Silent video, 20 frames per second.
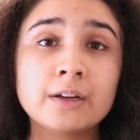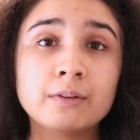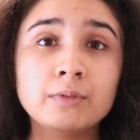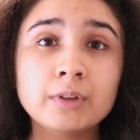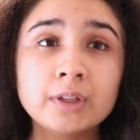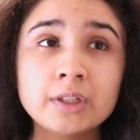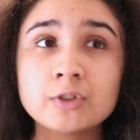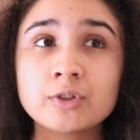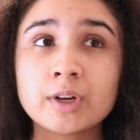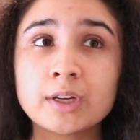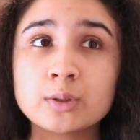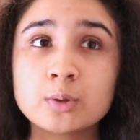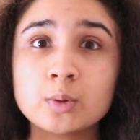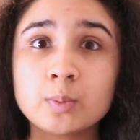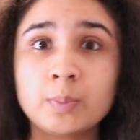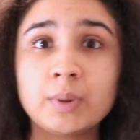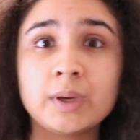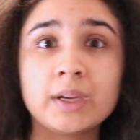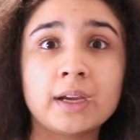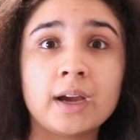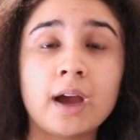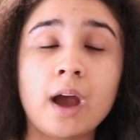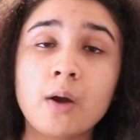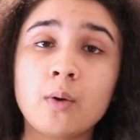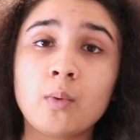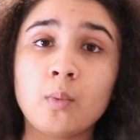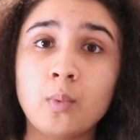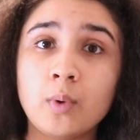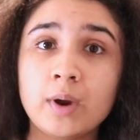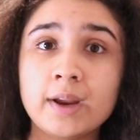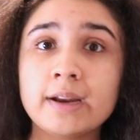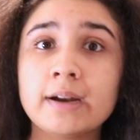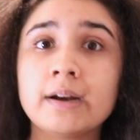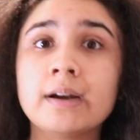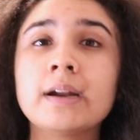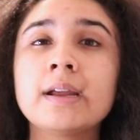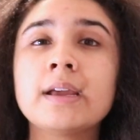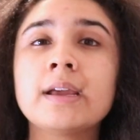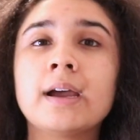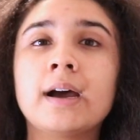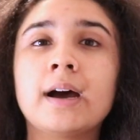really try to pick out where